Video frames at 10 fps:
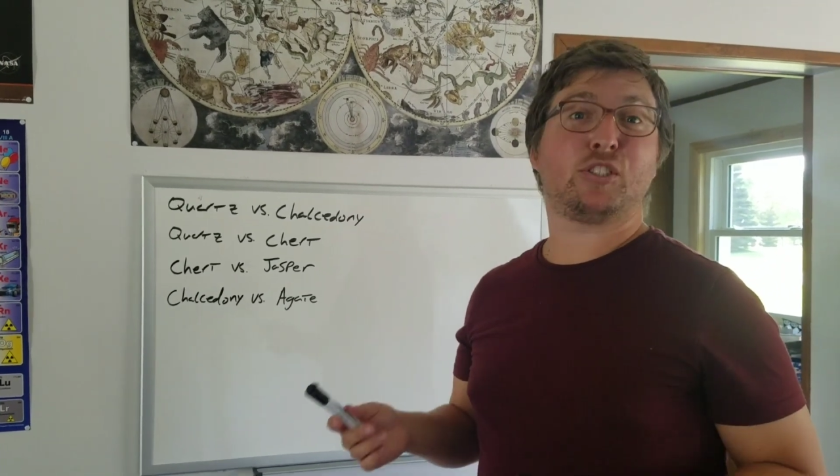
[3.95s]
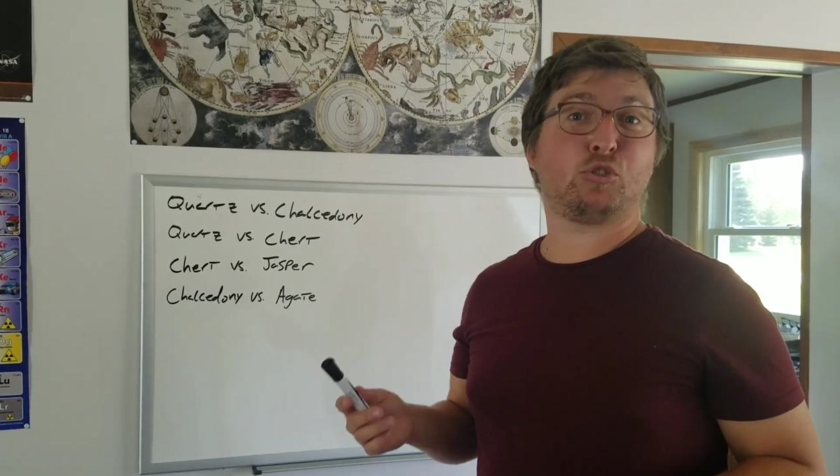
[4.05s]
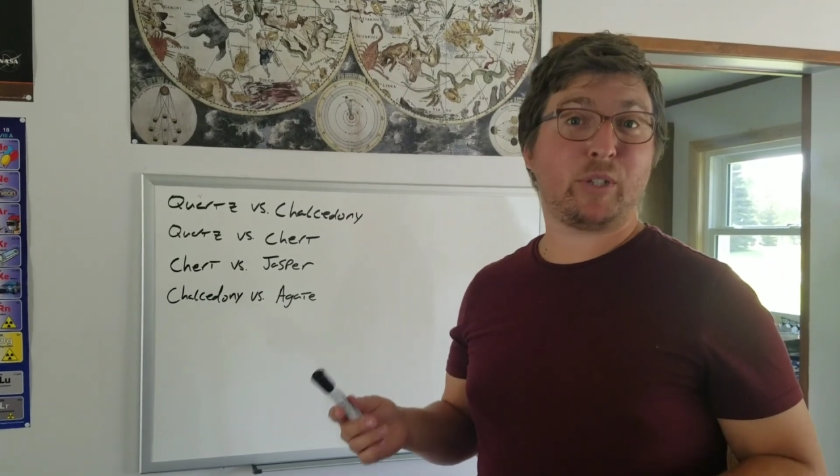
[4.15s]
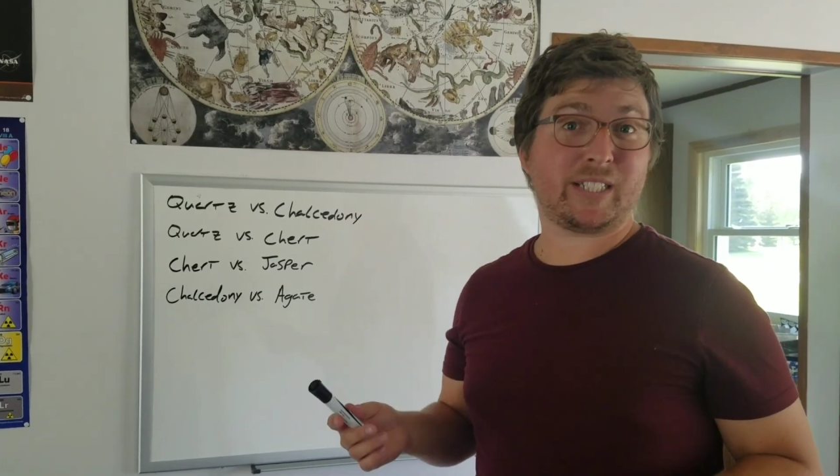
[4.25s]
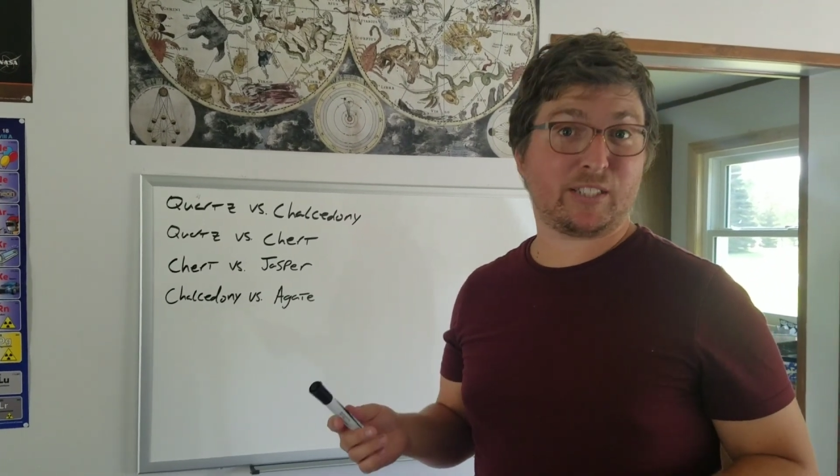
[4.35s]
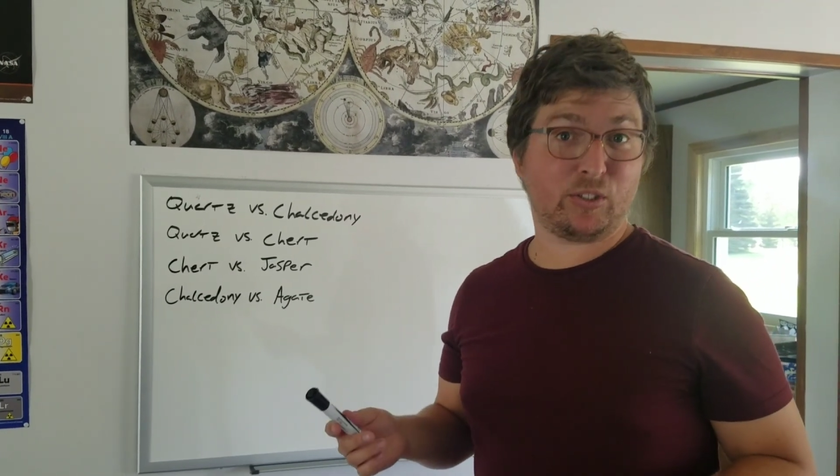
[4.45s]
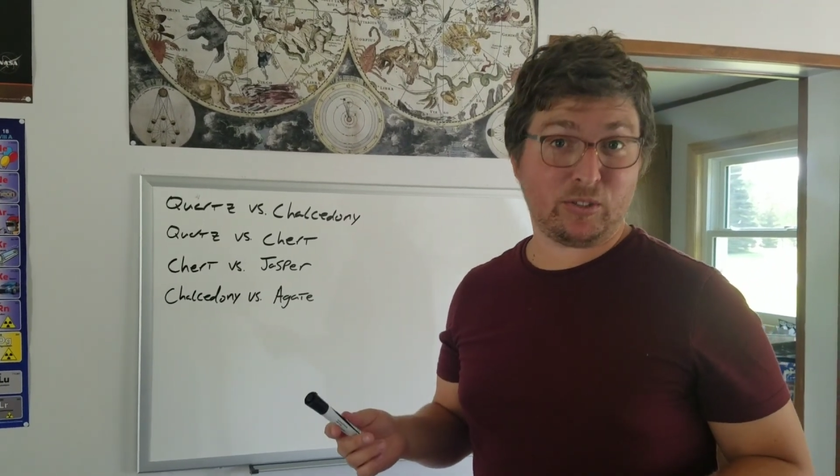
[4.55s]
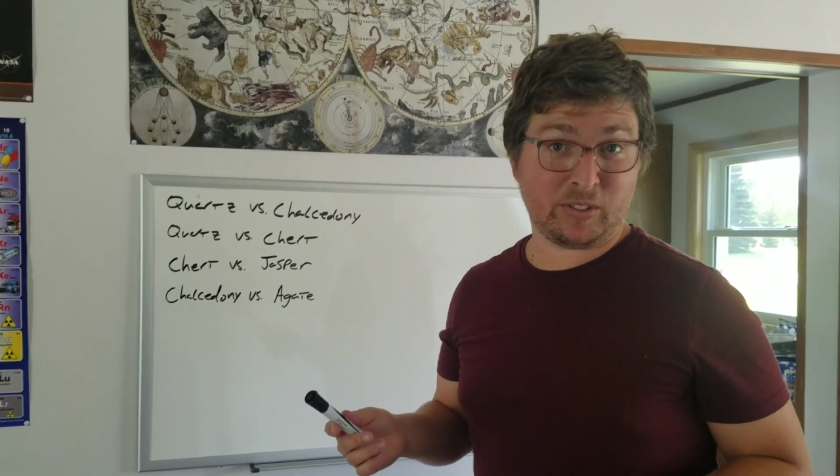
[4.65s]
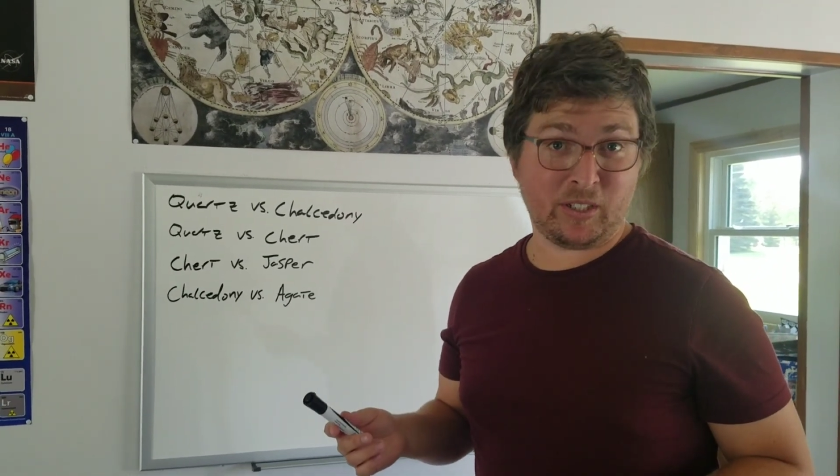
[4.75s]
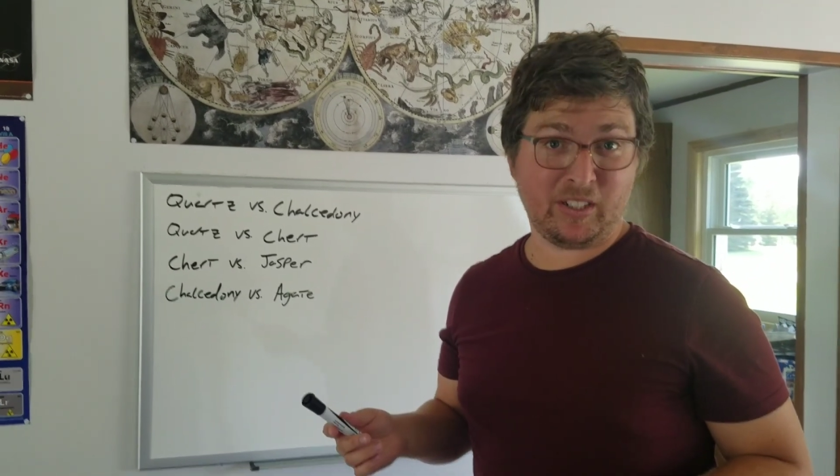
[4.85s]

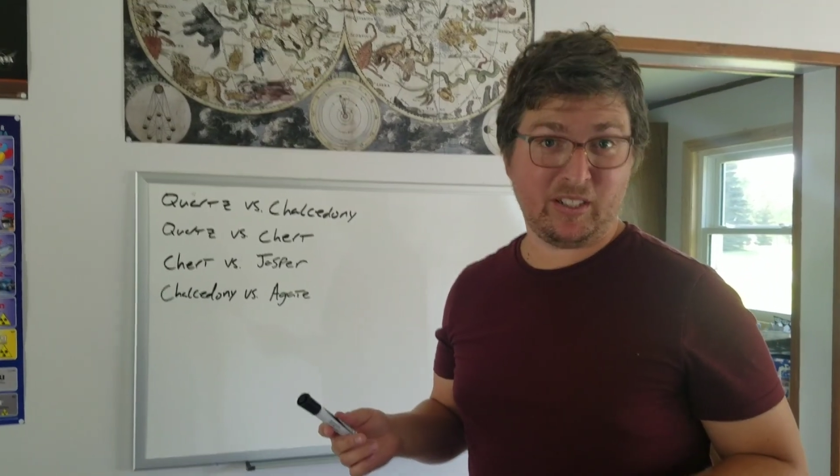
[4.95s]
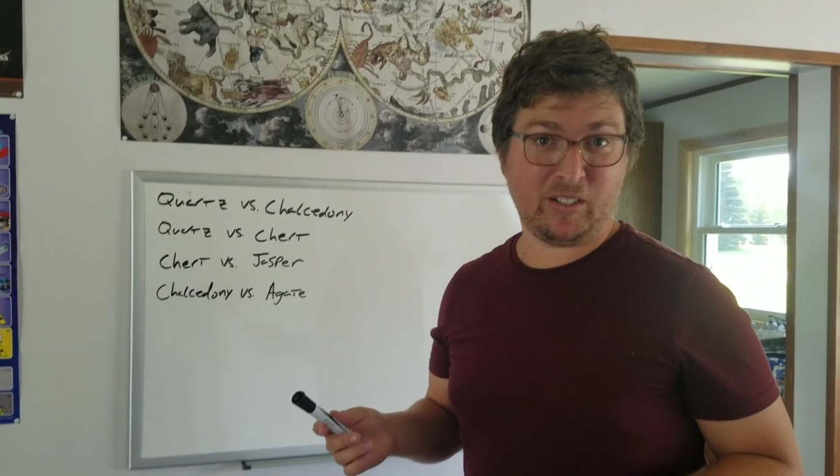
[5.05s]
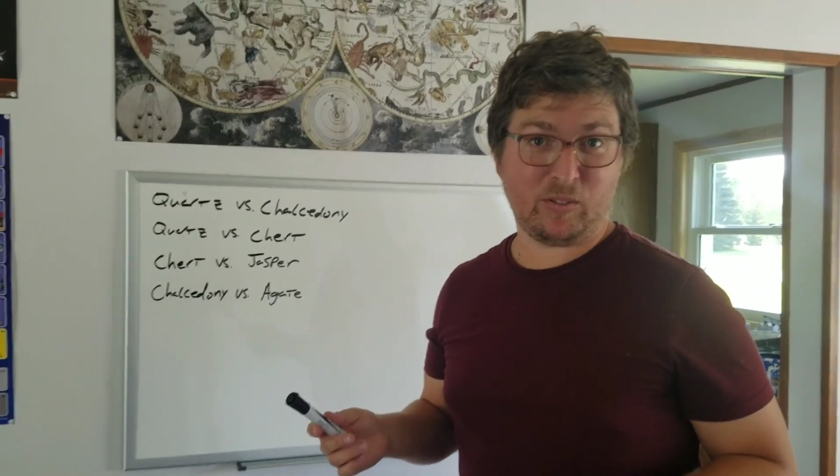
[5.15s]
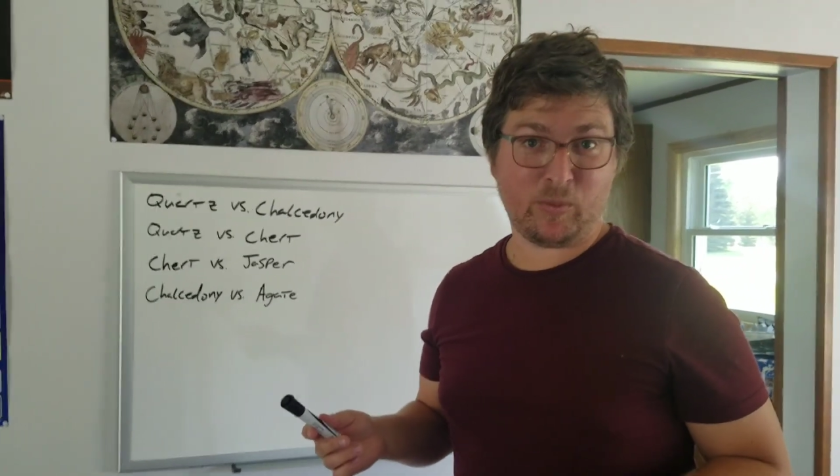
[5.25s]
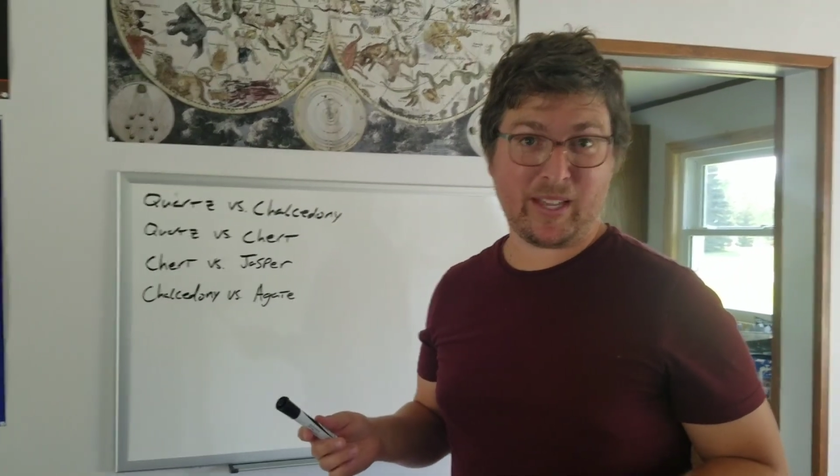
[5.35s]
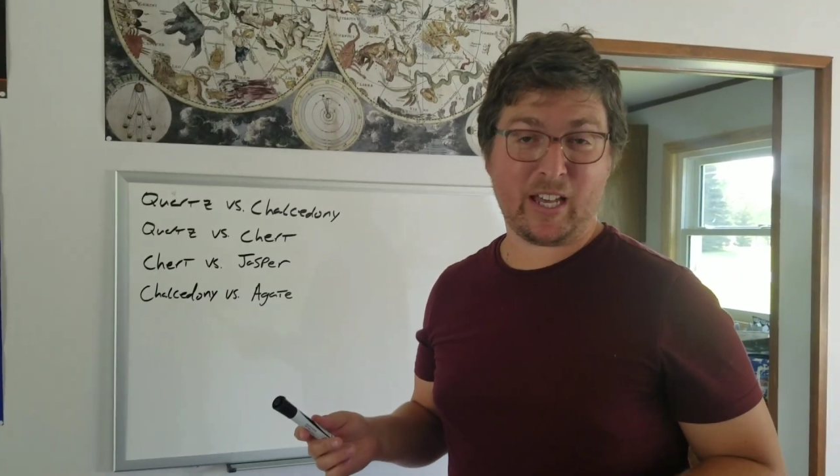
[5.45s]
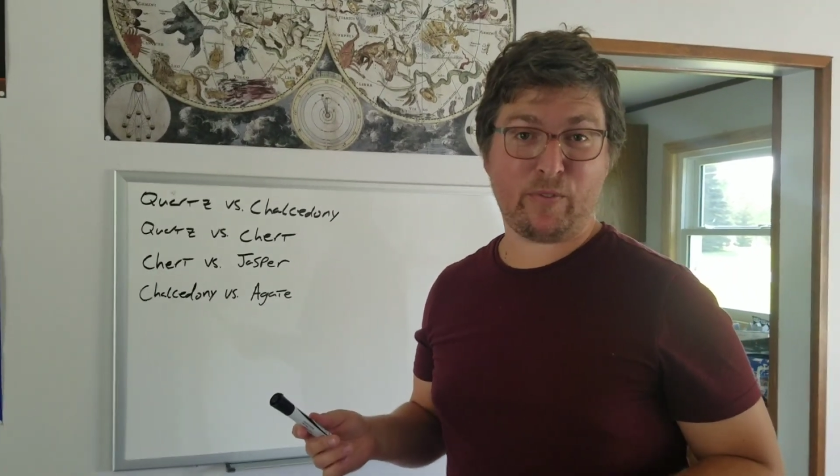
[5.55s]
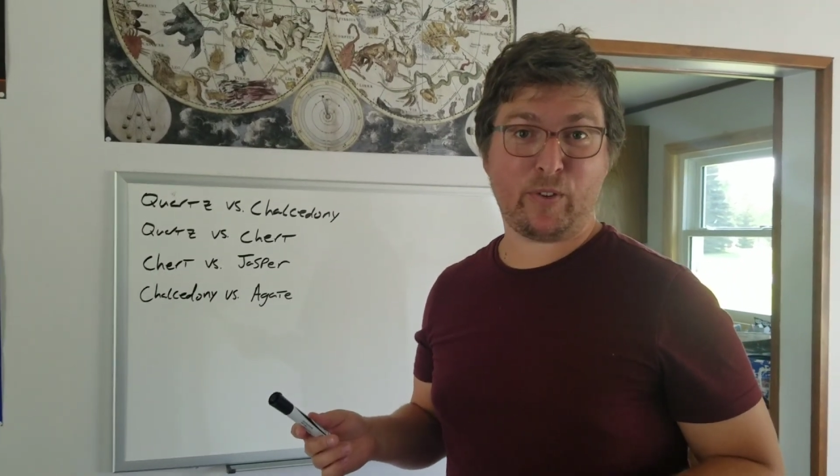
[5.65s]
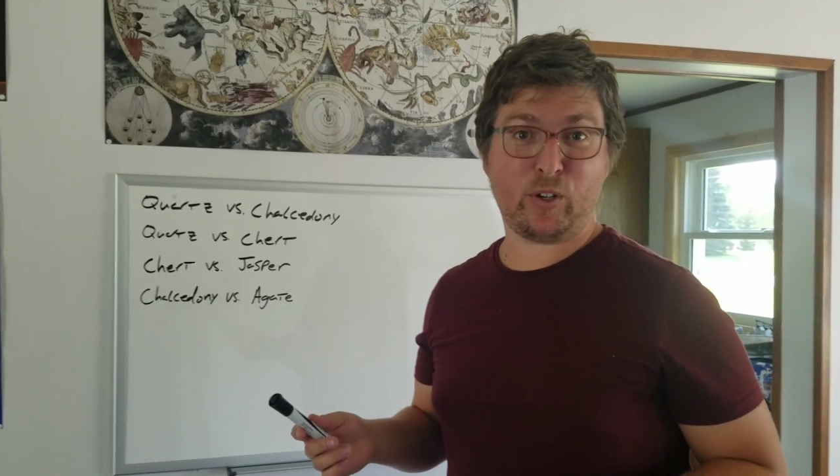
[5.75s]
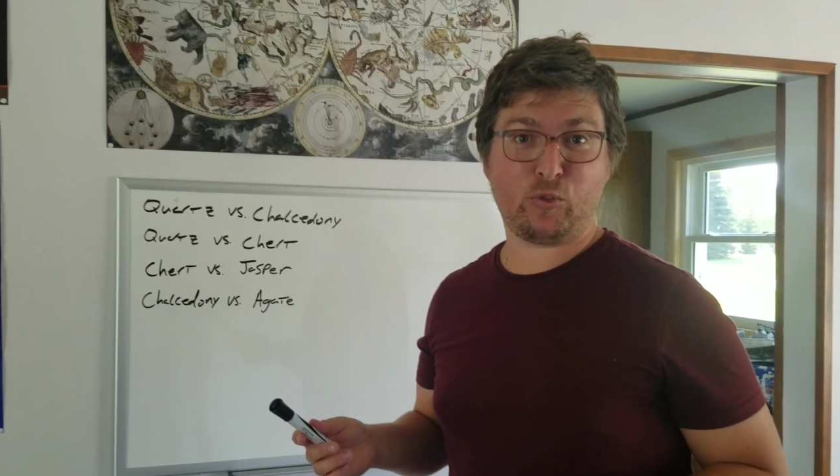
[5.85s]
tricksters we have in
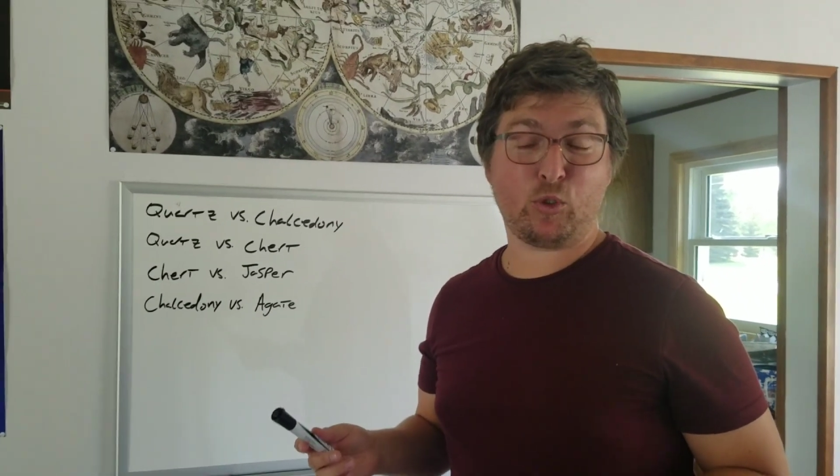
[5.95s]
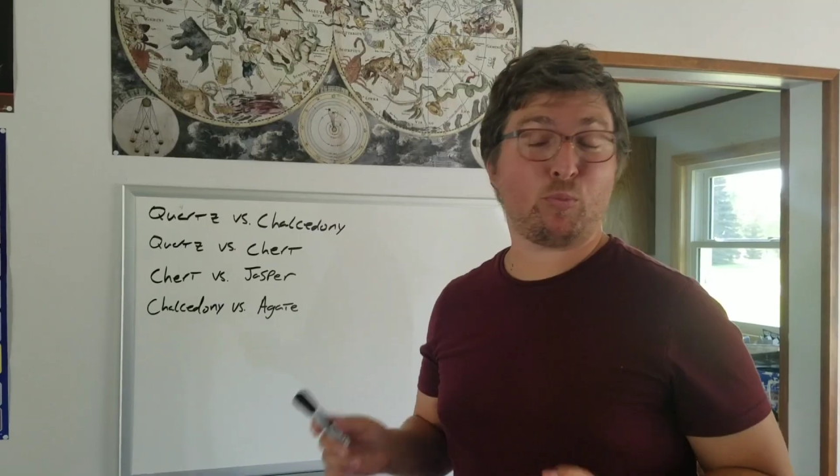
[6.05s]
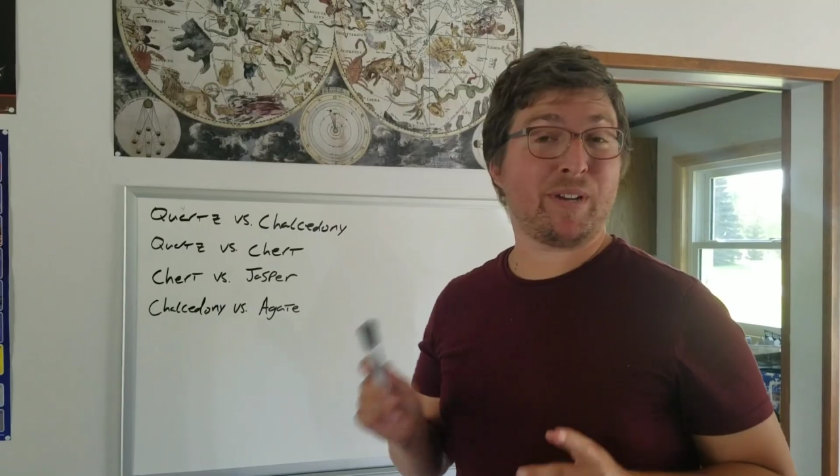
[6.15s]
our group.